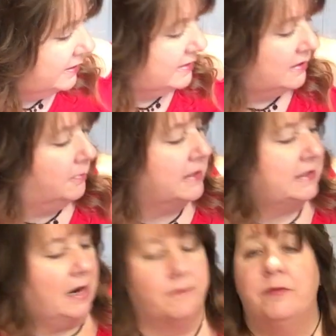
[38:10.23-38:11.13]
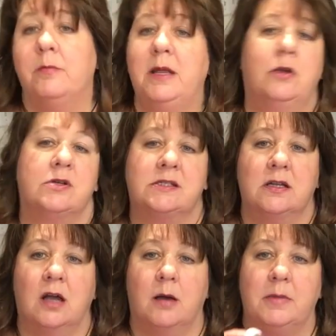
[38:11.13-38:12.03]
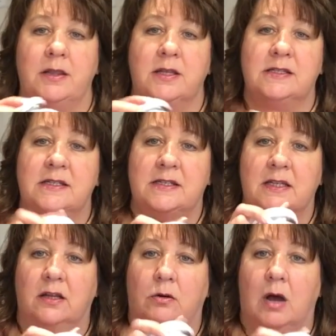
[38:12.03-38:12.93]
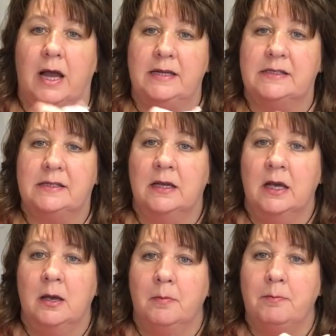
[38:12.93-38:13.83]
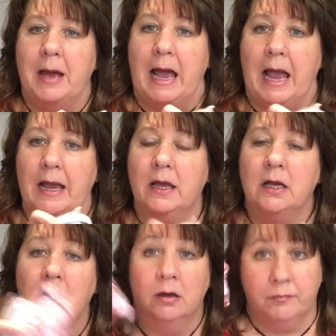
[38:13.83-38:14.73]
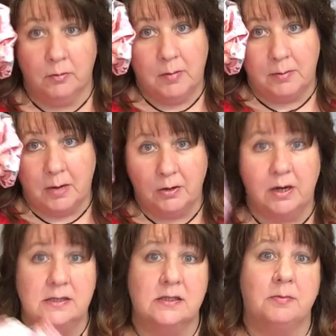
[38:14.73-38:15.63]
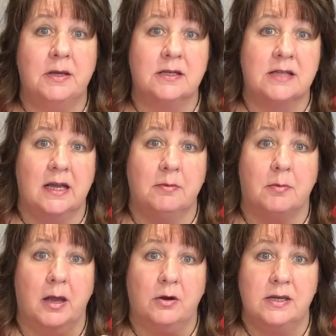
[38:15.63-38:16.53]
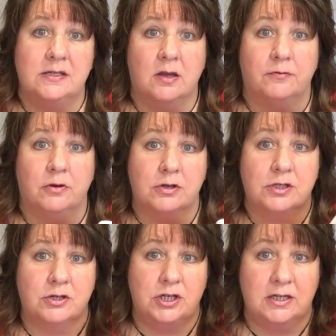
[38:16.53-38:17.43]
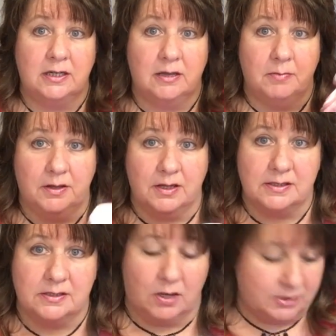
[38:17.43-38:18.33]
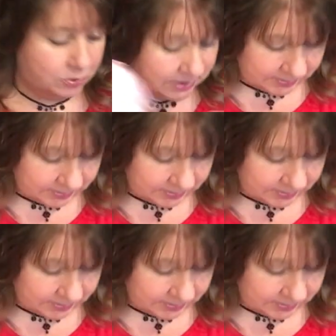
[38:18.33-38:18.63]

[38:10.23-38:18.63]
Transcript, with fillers: This is a must-have for me. Kristen got me this. This is a little ice bag for my migraines because I am a migraine sufferer. So she did get me this. So I do.